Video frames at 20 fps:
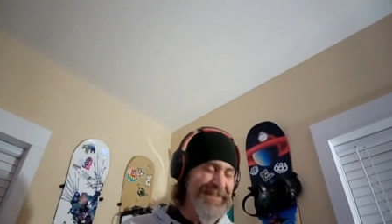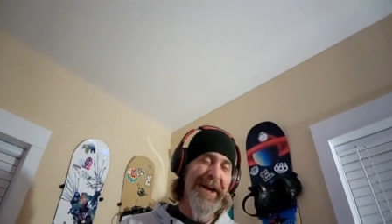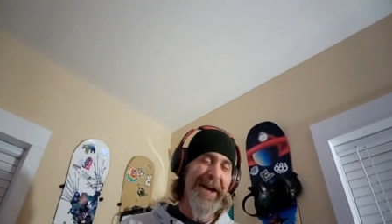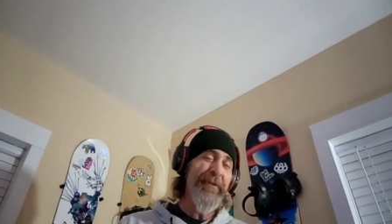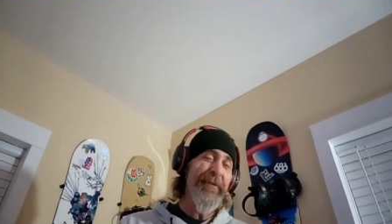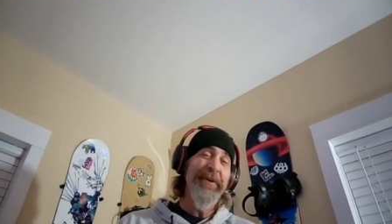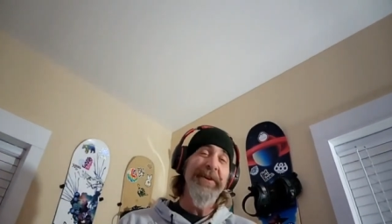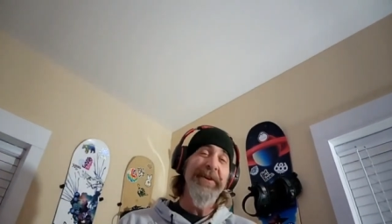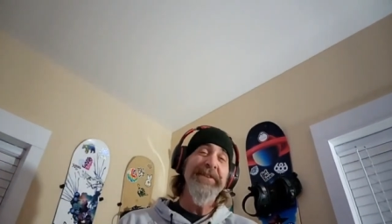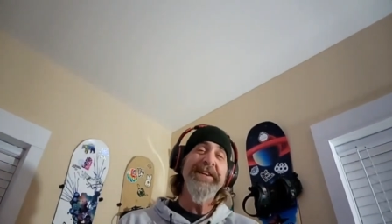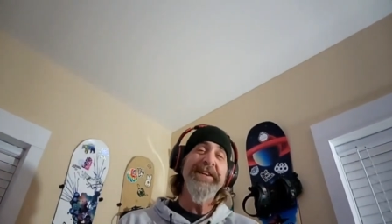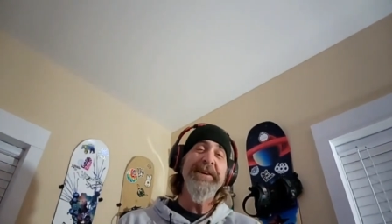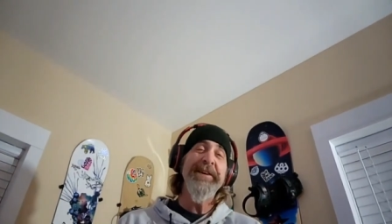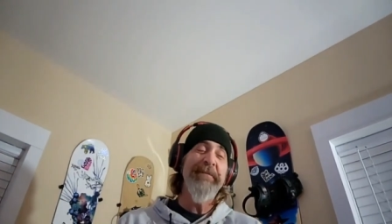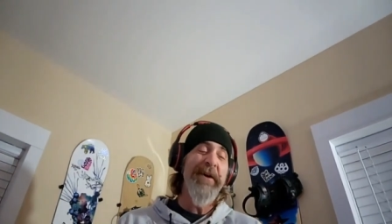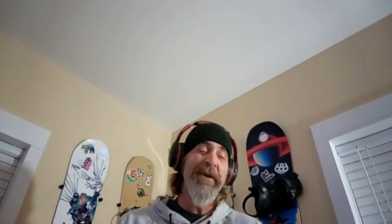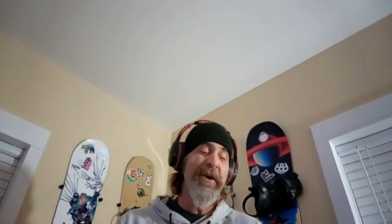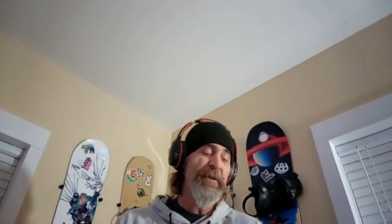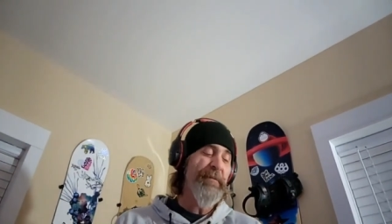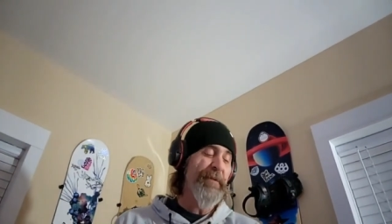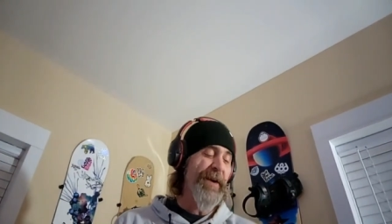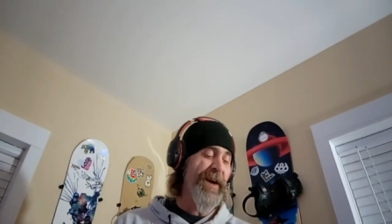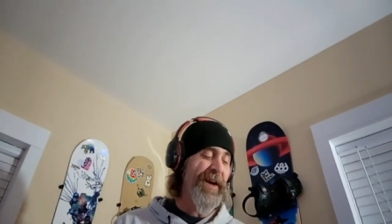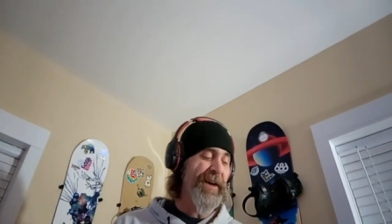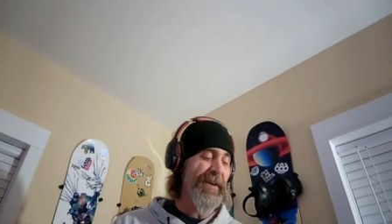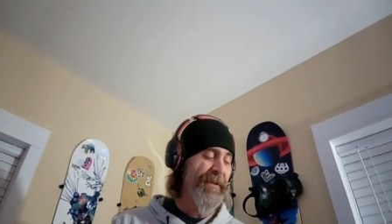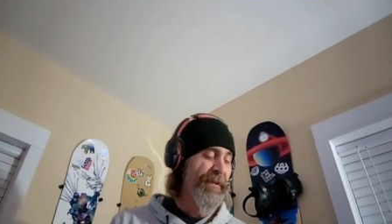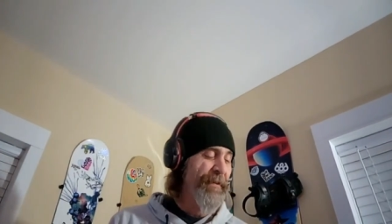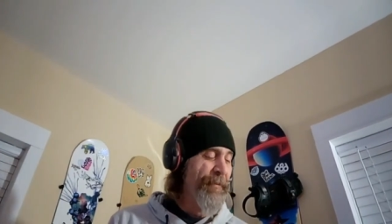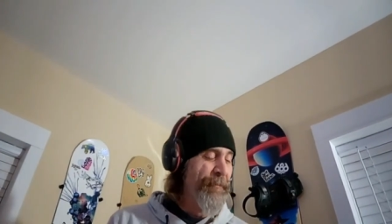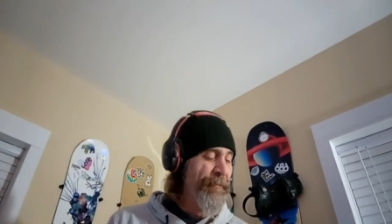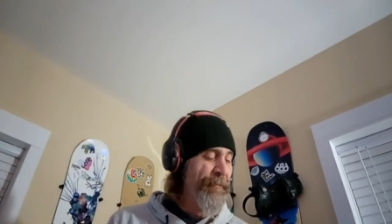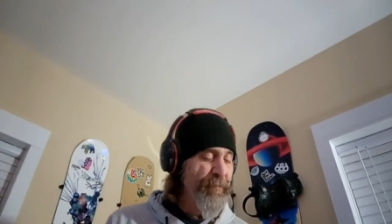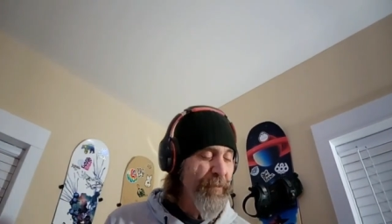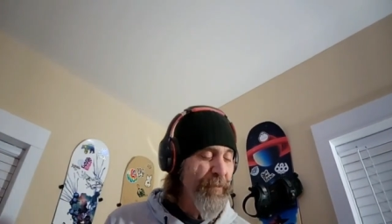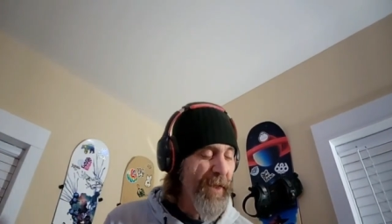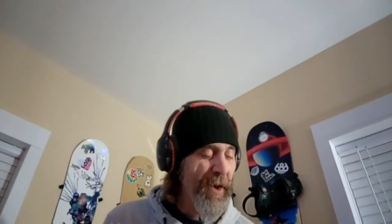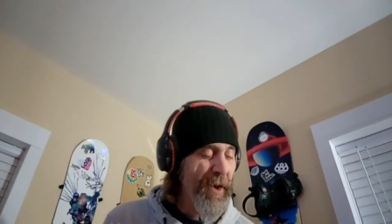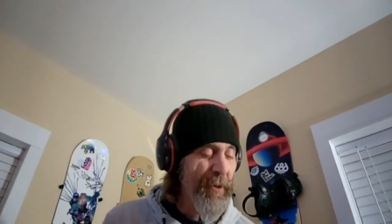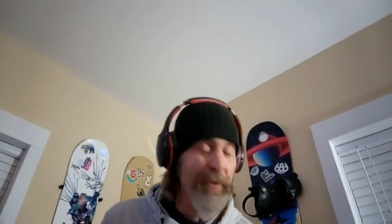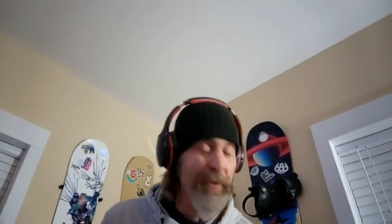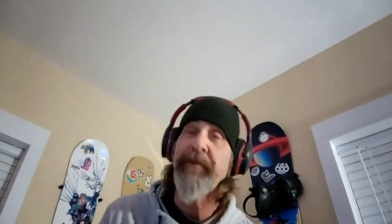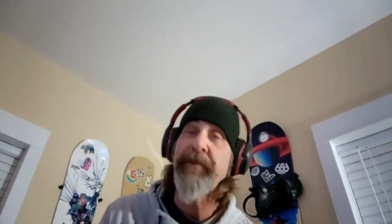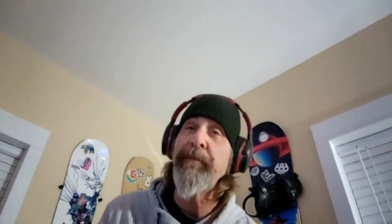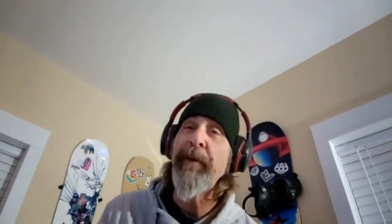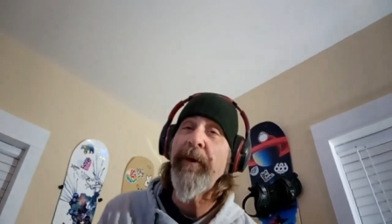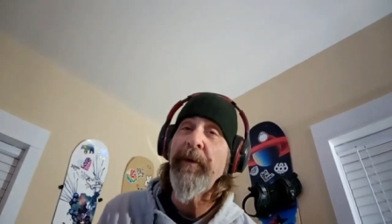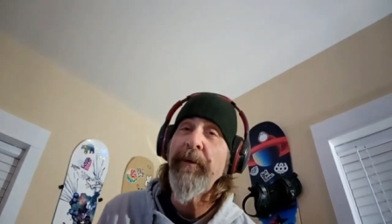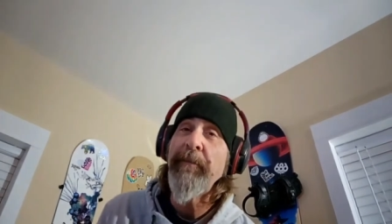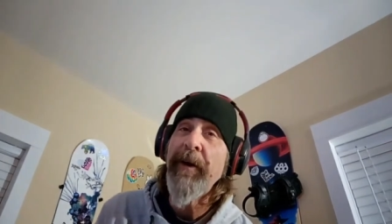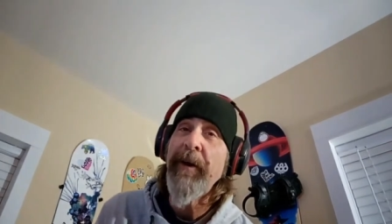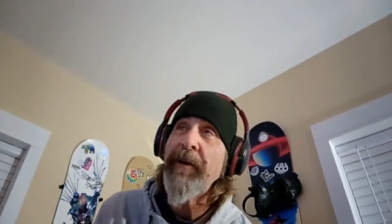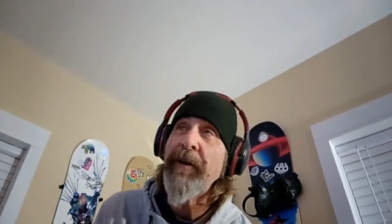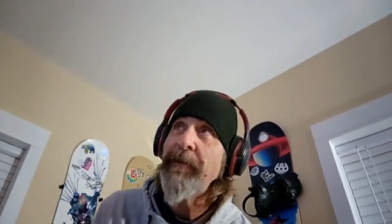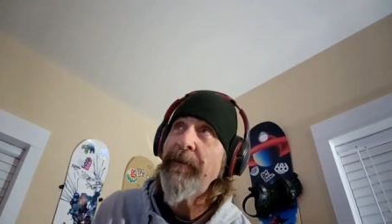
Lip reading: just, I want to see them all, man. I want to smoke